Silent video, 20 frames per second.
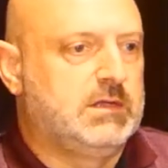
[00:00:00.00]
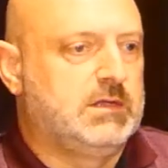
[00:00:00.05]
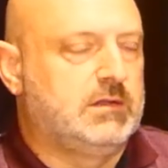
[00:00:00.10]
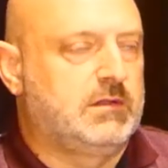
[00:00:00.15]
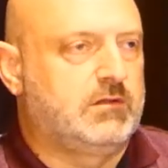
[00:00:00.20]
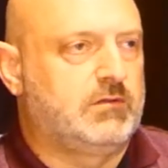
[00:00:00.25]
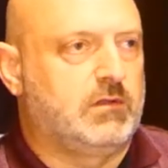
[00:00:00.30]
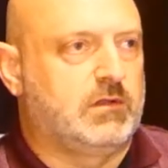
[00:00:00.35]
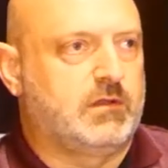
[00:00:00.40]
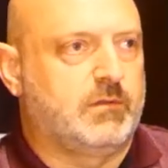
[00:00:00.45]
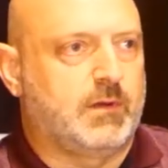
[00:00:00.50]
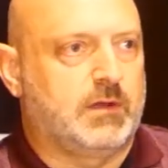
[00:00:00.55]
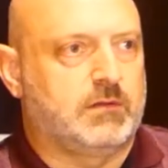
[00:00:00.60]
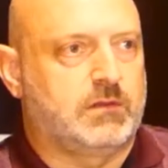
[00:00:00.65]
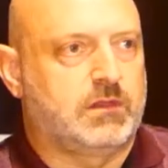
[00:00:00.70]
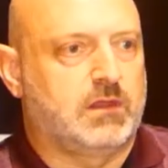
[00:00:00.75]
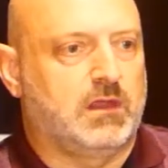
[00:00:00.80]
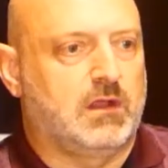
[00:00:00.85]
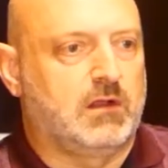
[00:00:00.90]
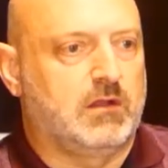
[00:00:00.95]
it's just about
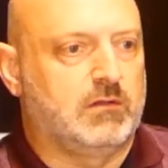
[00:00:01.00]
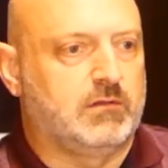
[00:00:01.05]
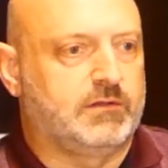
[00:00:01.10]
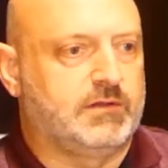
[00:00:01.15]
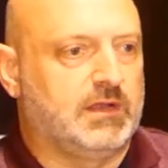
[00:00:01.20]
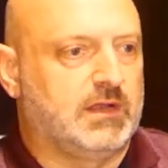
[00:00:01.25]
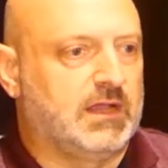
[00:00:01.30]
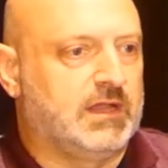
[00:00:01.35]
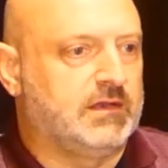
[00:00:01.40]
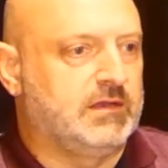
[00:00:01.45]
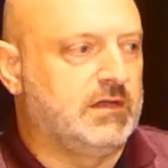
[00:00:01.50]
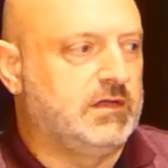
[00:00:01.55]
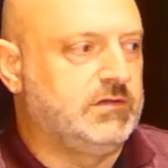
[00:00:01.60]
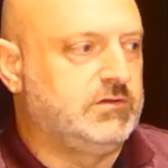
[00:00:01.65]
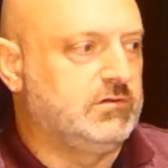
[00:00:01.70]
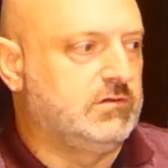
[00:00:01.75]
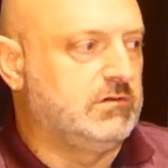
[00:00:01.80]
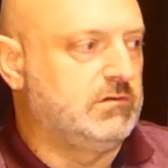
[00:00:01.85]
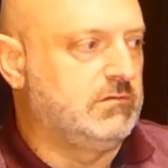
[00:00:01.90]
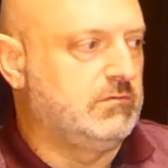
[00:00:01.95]
sitting close to your land
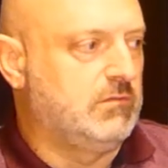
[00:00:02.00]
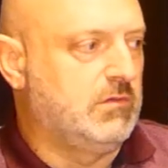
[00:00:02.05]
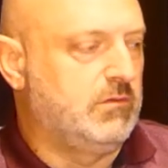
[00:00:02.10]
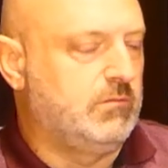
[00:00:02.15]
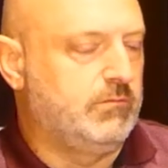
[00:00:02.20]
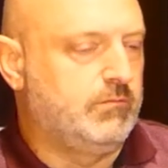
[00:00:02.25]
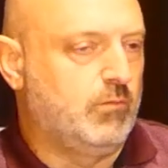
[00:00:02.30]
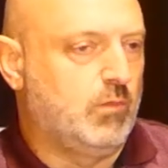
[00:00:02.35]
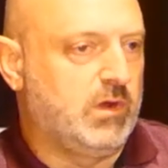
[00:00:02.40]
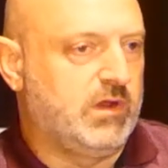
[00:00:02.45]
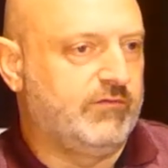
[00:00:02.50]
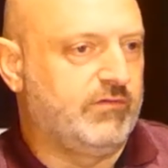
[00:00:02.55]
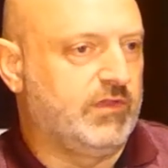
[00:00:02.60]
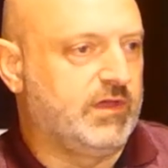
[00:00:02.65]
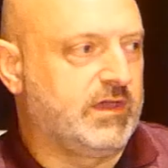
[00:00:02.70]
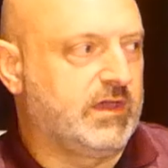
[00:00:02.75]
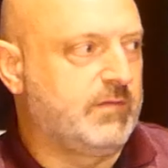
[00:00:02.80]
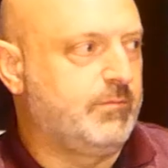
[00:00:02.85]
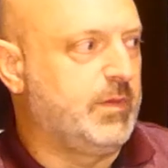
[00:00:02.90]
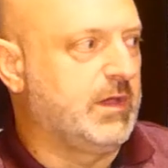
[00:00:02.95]
agent, and whenever
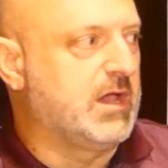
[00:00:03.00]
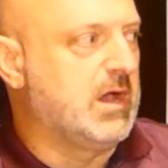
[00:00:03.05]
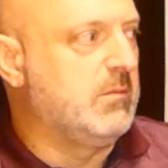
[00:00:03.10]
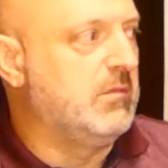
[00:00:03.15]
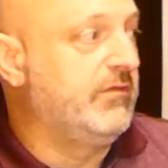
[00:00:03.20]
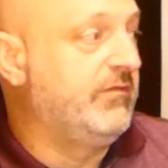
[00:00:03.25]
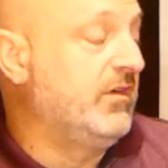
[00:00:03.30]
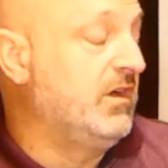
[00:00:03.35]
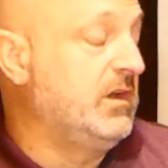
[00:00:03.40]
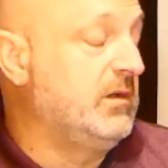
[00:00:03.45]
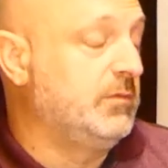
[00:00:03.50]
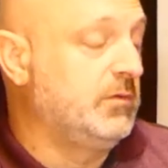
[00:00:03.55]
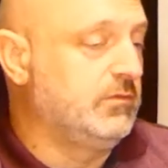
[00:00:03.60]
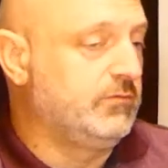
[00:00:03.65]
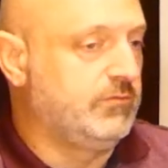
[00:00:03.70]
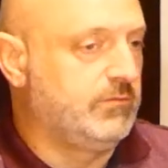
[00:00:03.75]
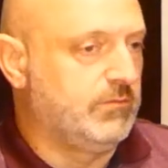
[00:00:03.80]
they become available,